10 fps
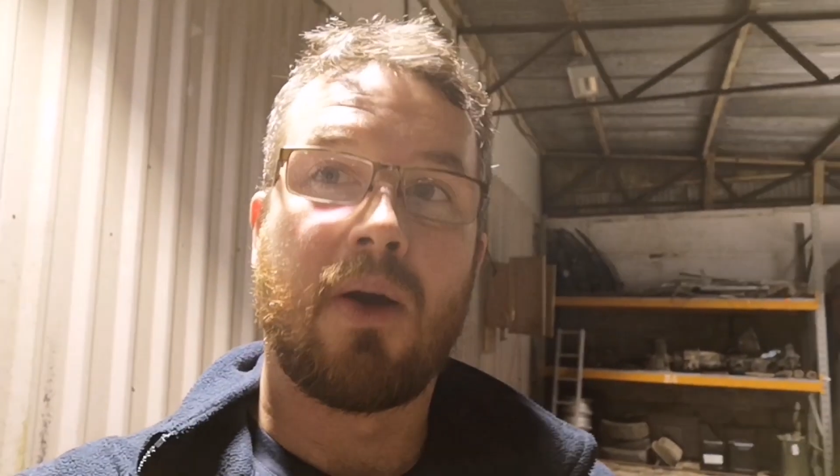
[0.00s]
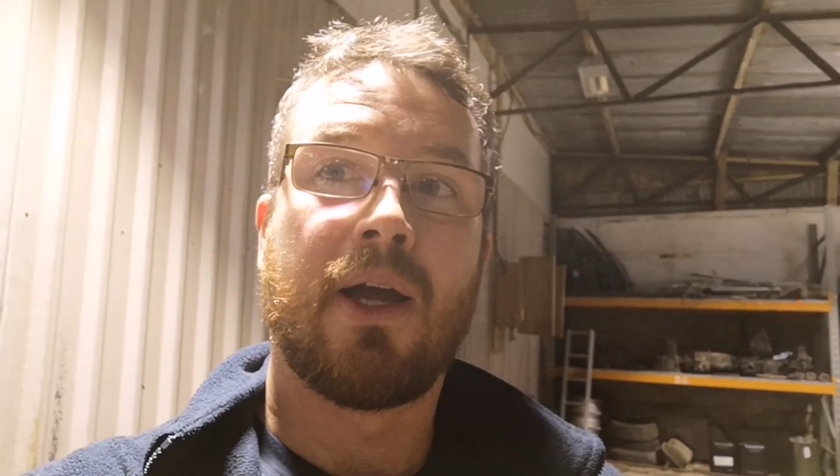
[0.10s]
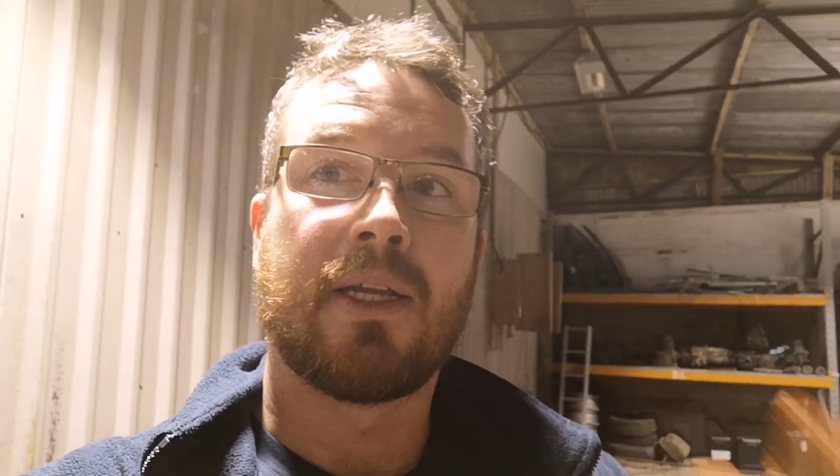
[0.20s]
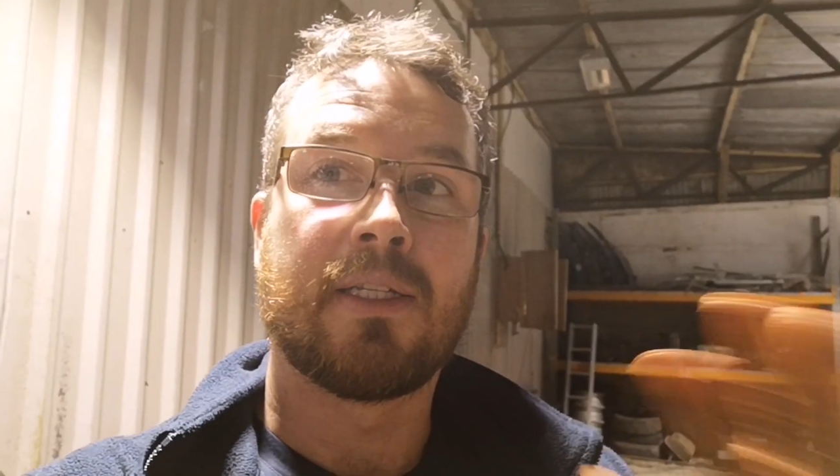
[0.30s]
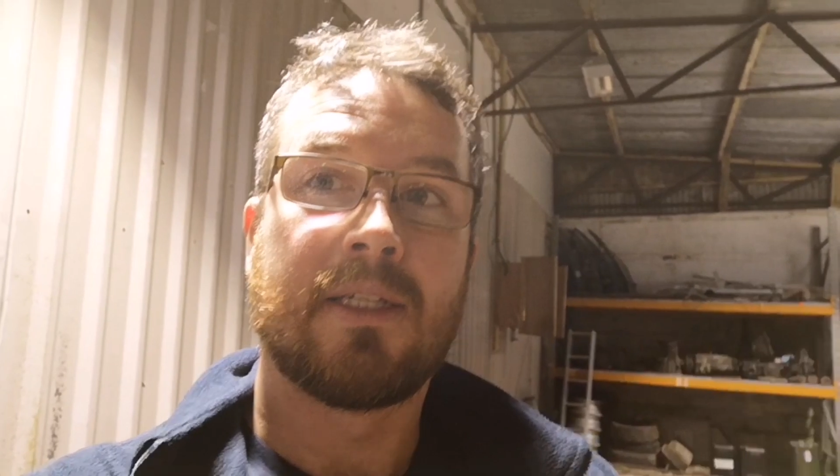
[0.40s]
out
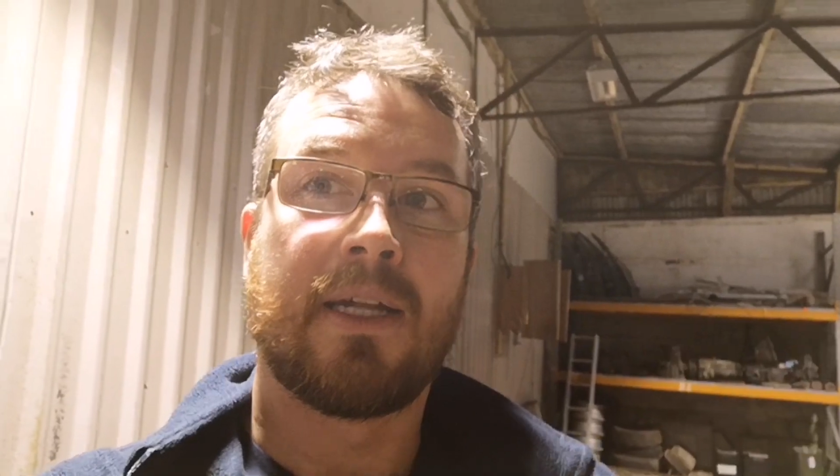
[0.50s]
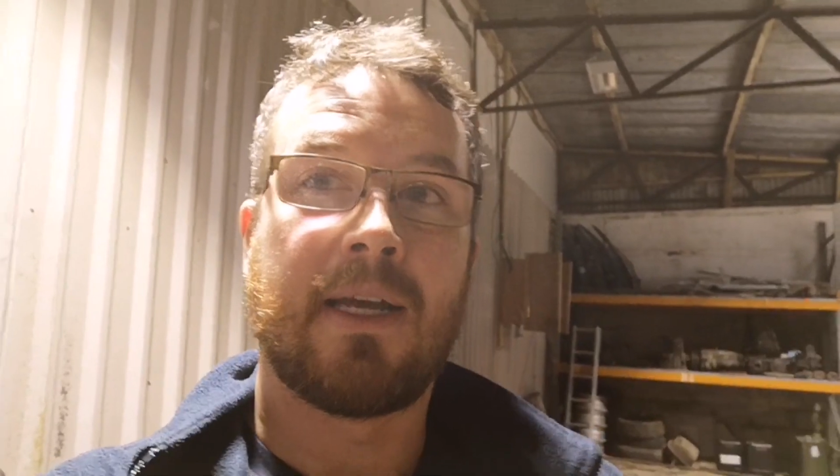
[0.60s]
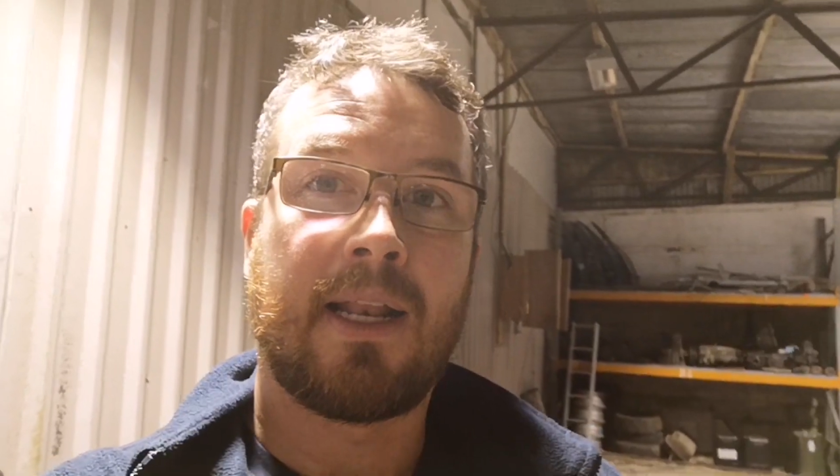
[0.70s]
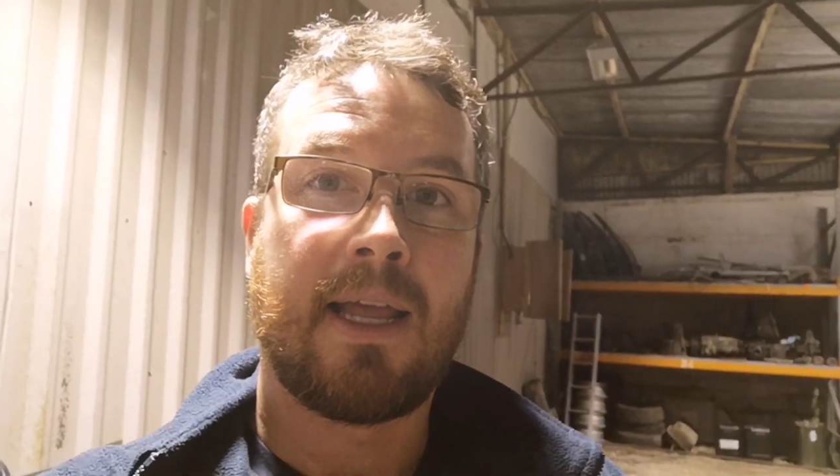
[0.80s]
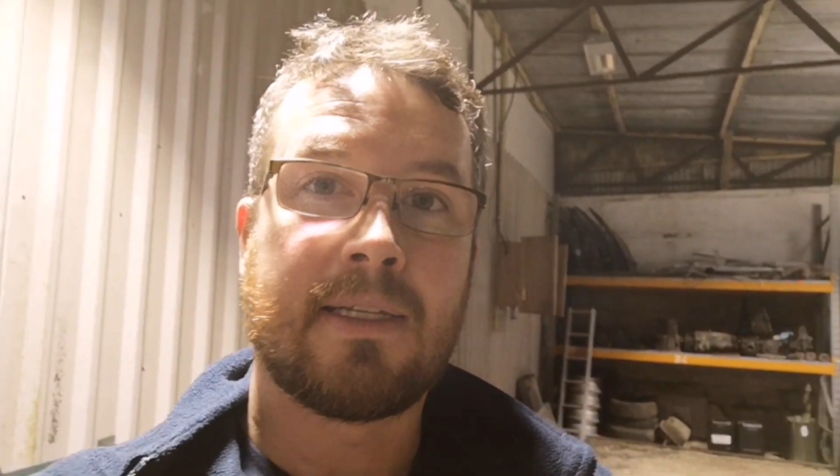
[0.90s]
I can
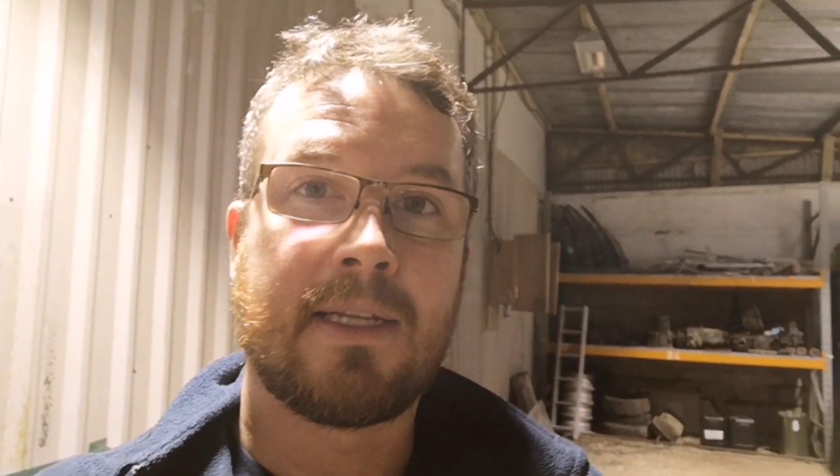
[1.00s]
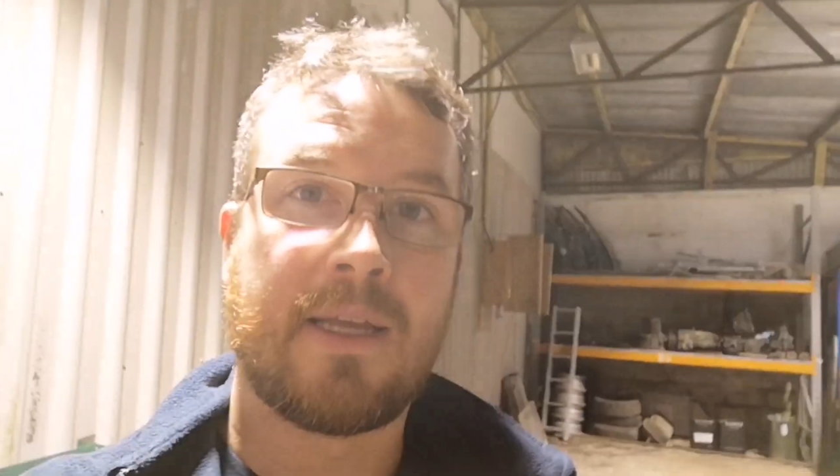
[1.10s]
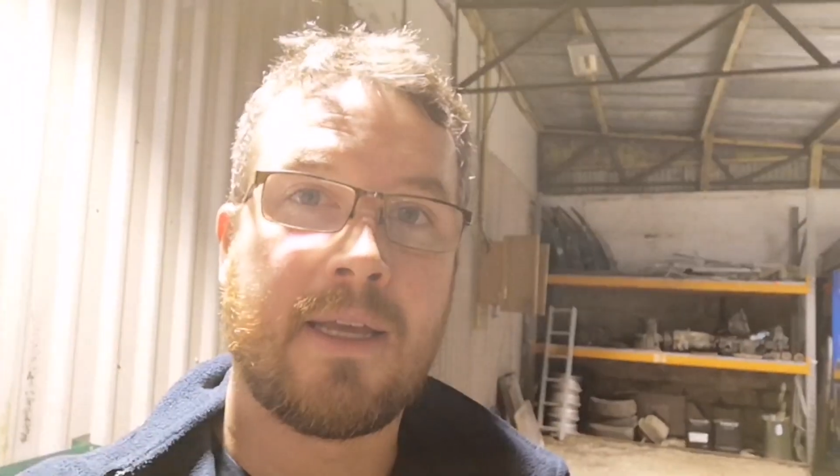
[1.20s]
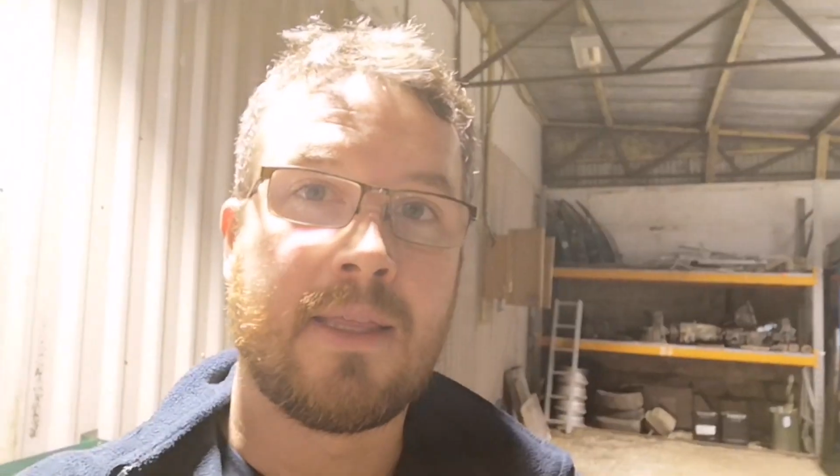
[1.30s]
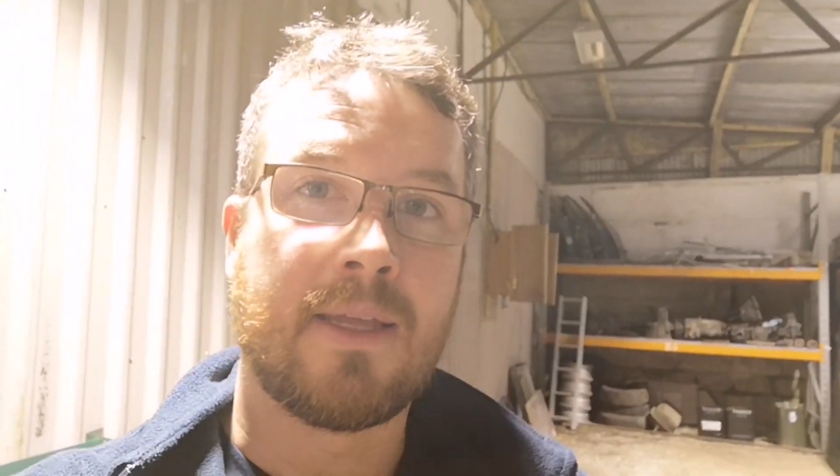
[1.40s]
start glassing
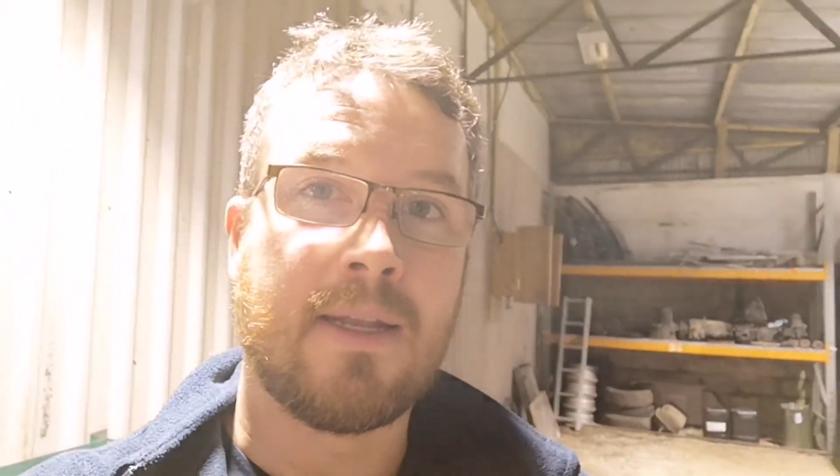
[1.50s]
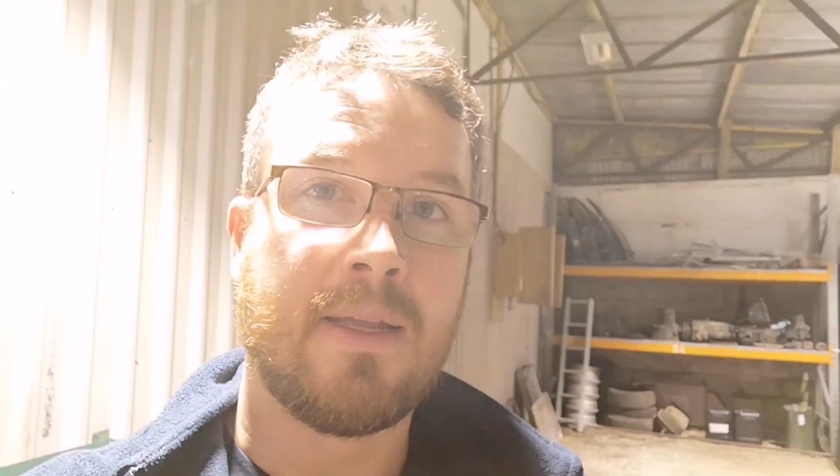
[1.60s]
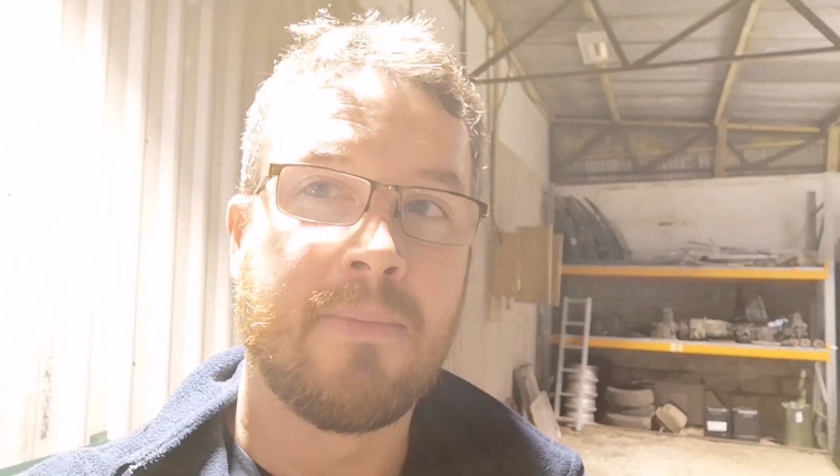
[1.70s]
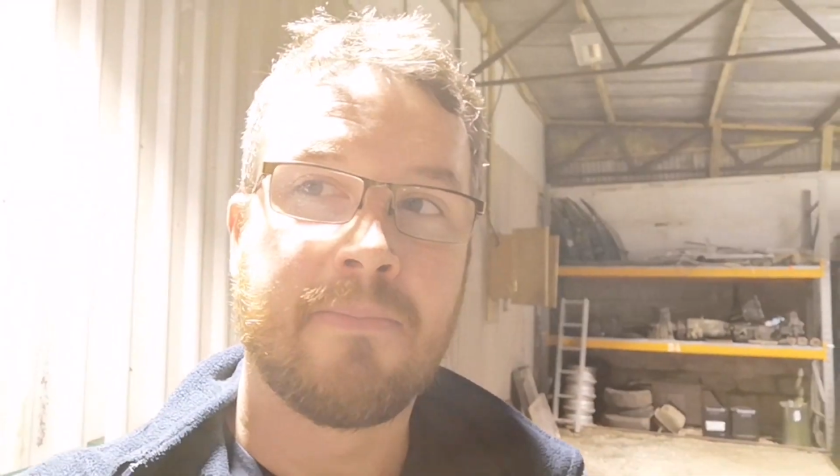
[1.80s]
it in then.